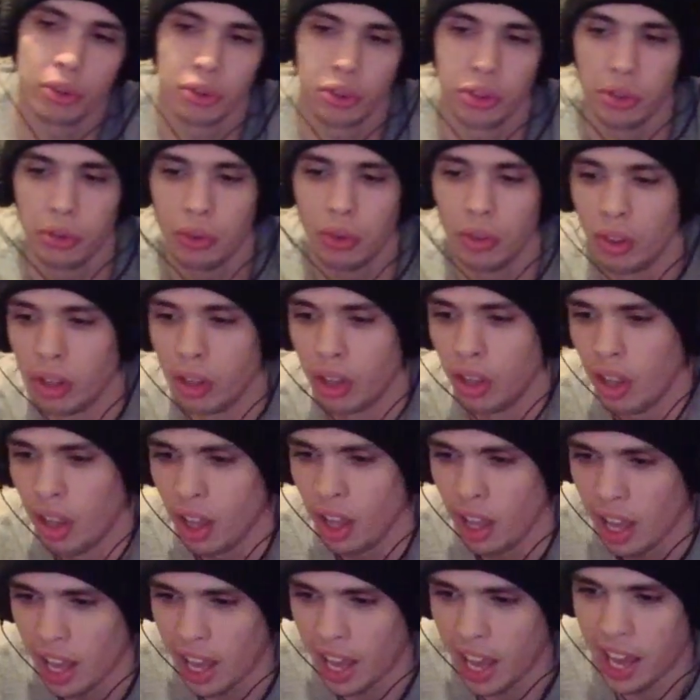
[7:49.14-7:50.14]
Goku,
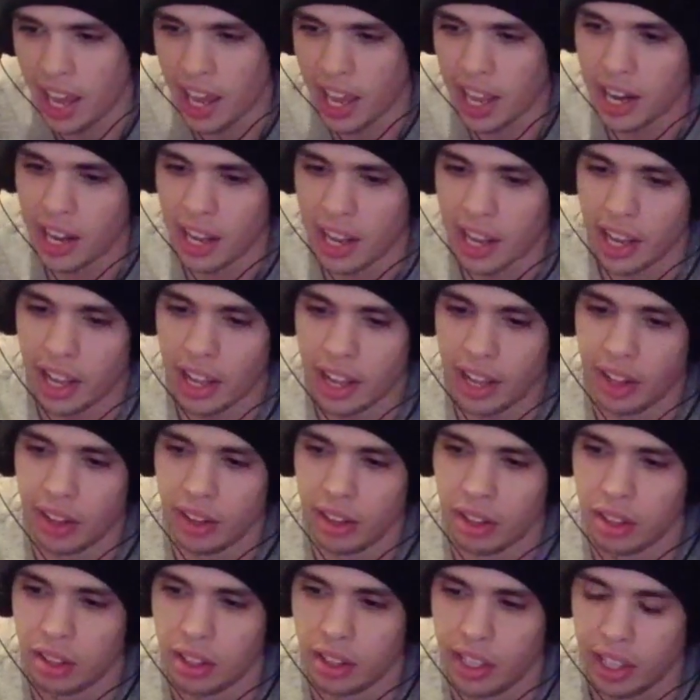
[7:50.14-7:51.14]
and
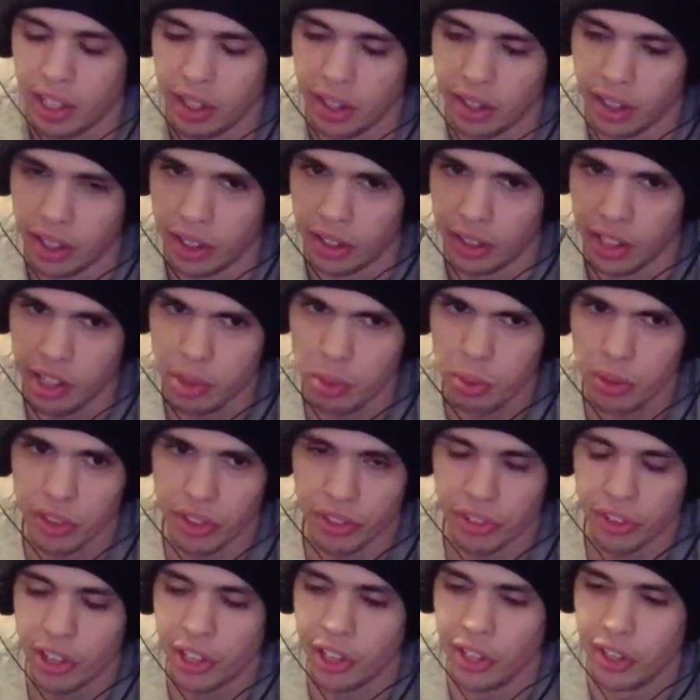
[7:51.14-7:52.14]
this
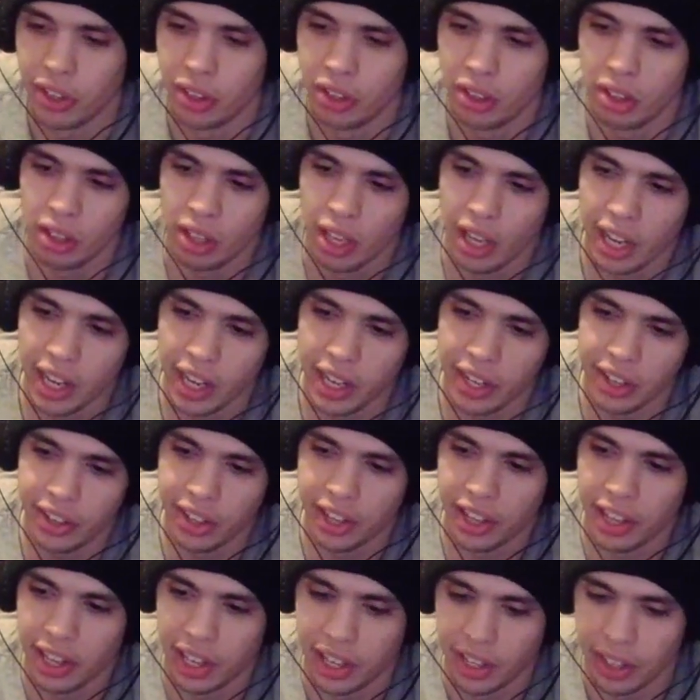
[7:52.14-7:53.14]
one's fun. And
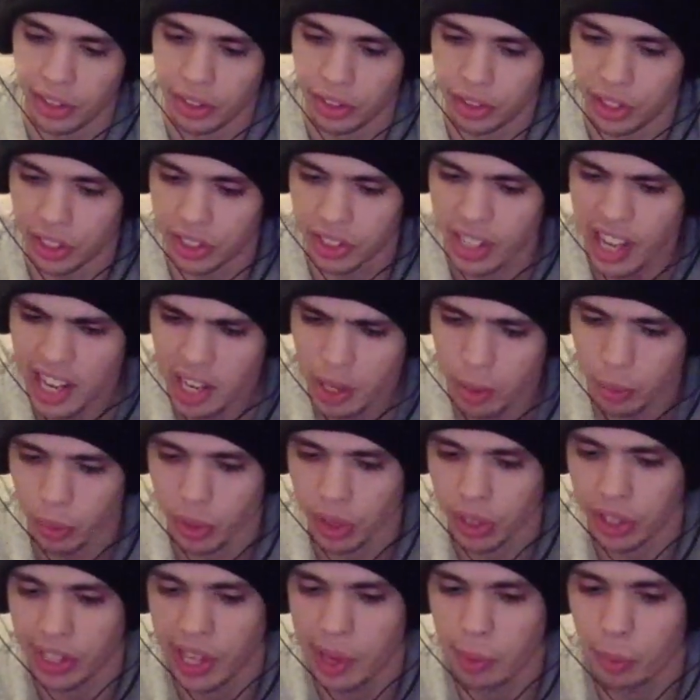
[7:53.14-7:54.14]
the second
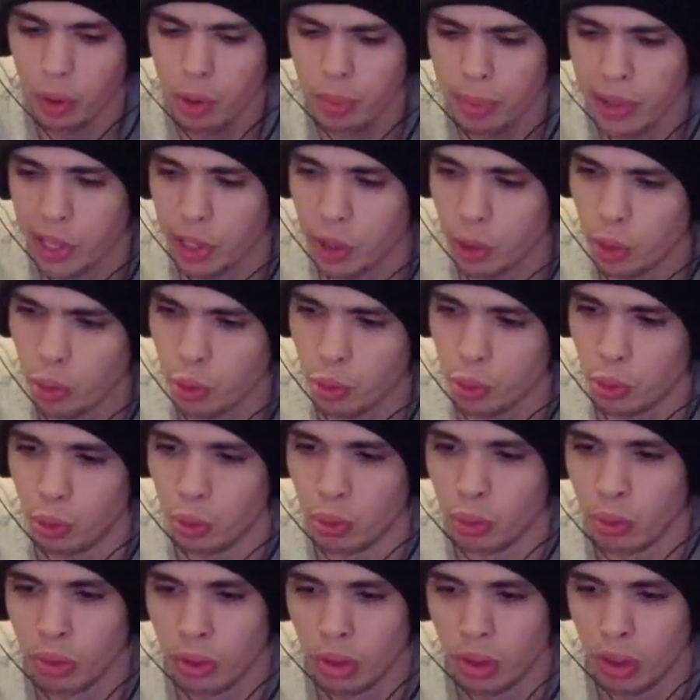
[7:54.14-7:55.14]
one, they would be cool,
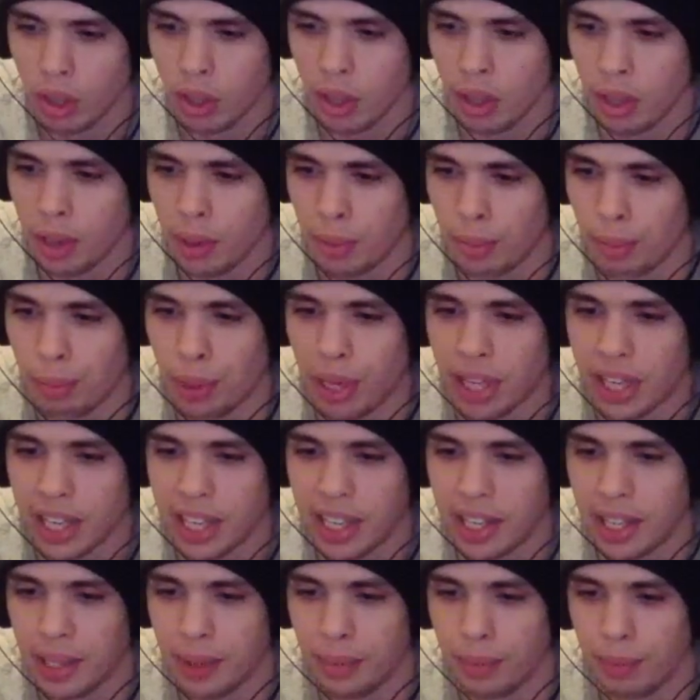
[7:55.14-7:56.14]
but
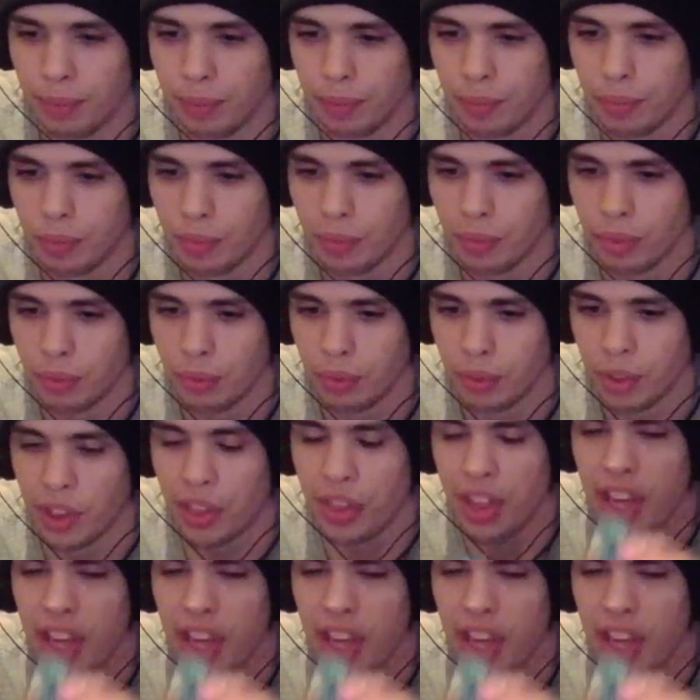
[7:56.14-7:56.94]
the